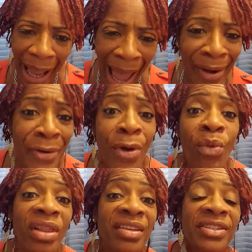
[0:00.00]
I don't know
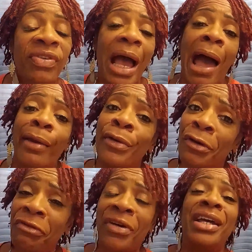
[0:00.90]
what I don't
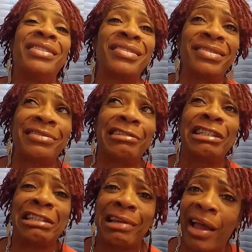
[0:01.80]
know phases,
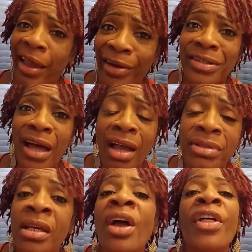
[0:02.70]
just like hair
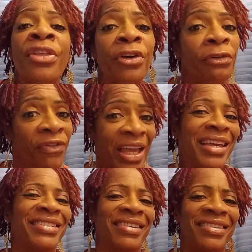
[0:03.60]
types, they're
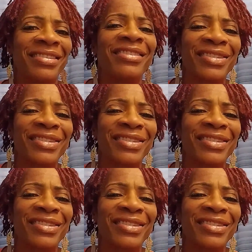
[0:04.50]
phases.